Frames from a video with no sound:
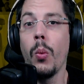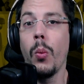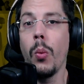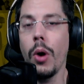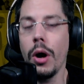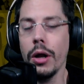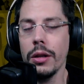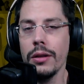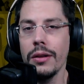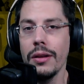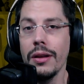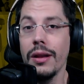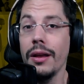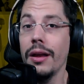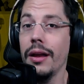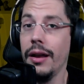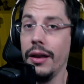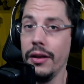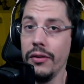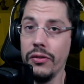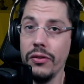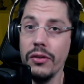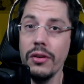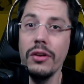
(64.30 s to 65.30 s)
what
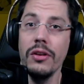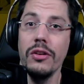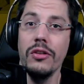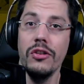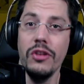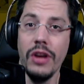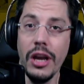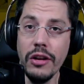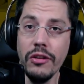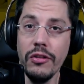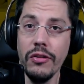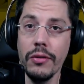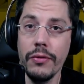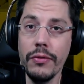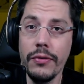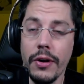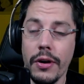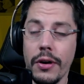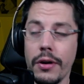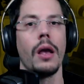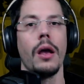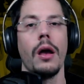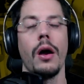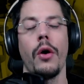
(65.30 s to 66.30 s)
has changed so
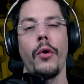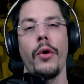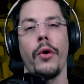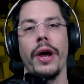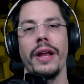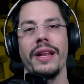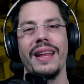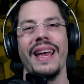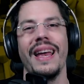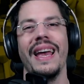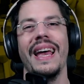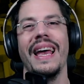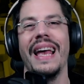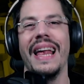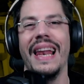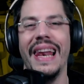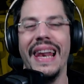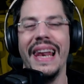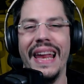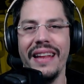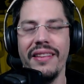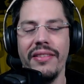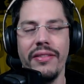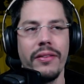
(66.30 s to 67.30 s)
far. All right,
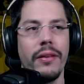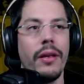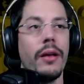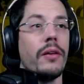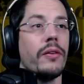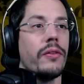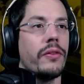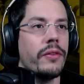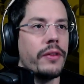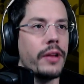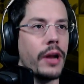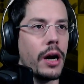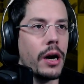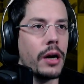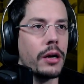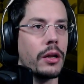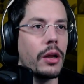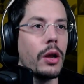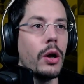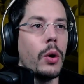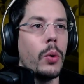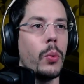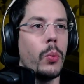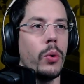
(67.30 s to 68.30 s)
let's start
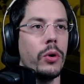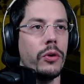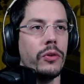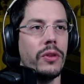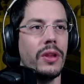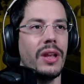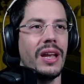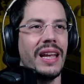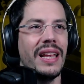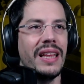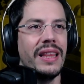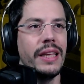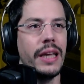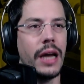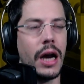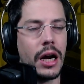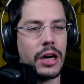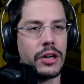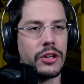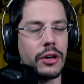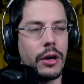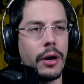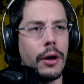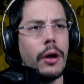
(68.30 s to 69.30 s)
with the
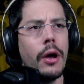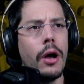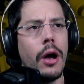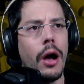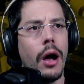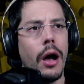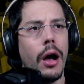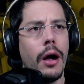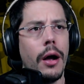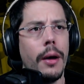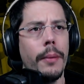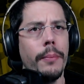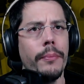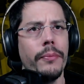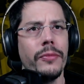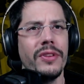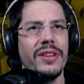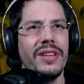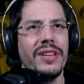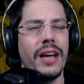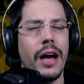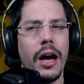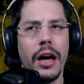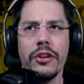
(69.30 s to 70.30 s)
Archer.
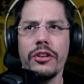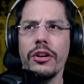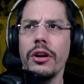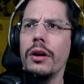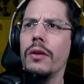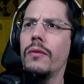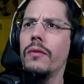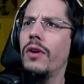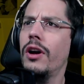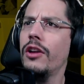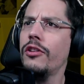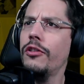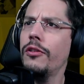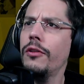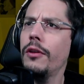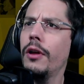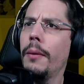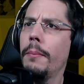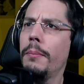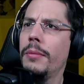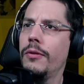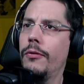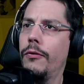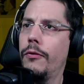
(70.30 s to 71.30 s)
The Archer was
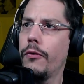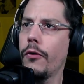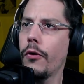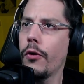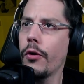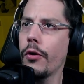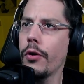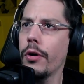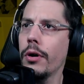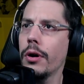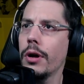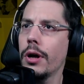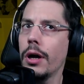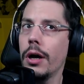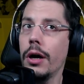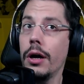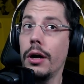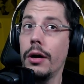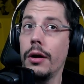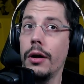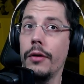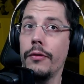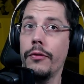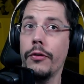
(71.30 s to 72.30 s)
before
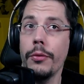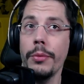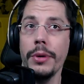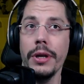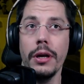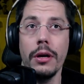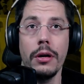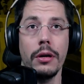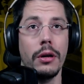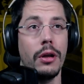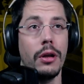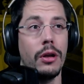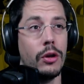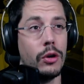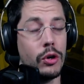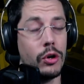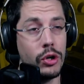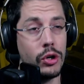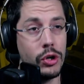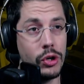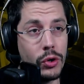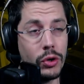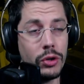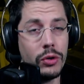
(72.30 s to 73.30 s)
for me a
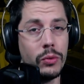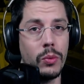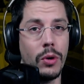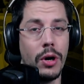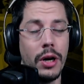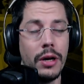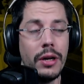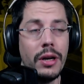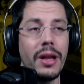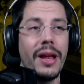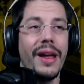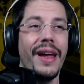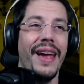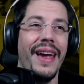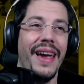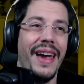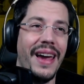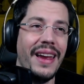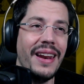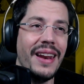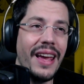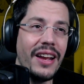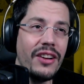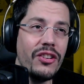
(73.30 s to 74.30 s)
good one,
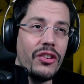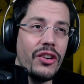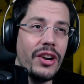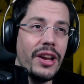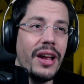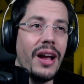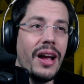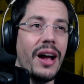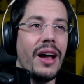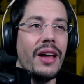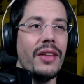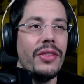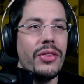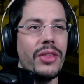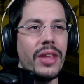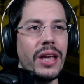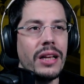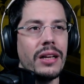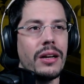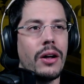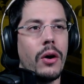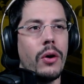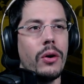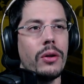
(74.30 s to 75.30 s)
and actually I
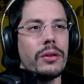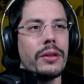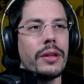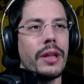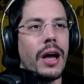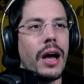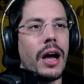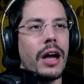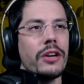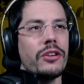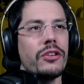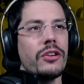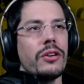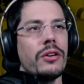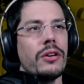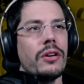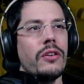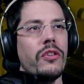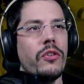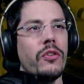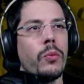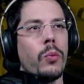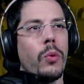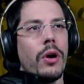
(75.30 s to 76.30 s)
think now the Archer
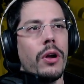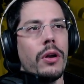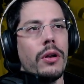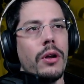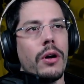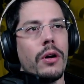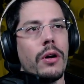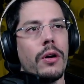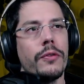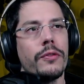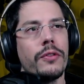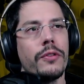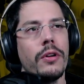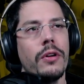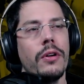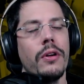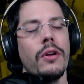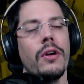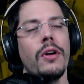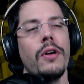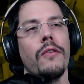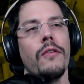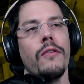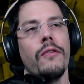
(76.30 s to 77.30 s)
is one of the
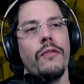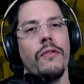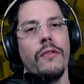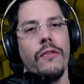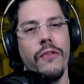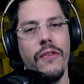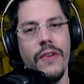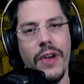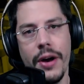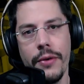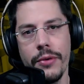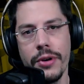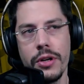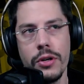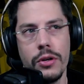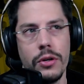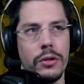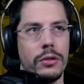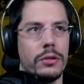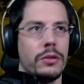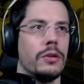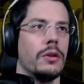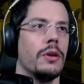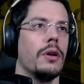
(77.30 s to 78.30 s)
very
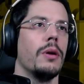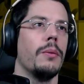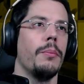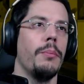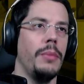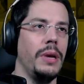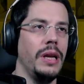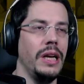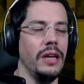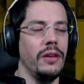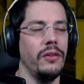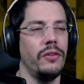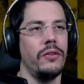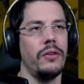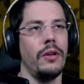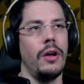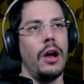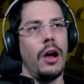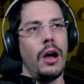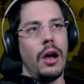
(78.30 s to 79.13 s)
good minis.